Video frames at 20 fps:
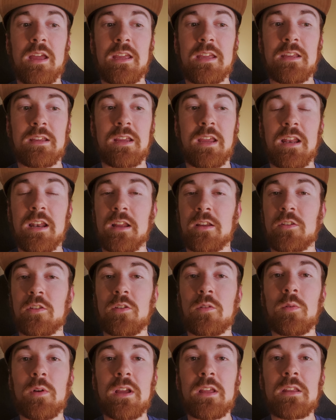It connects
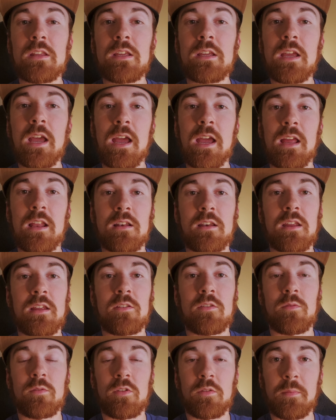quickly and
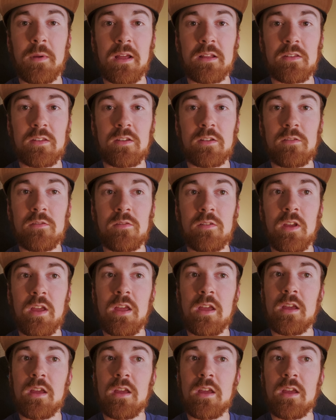it's responsive.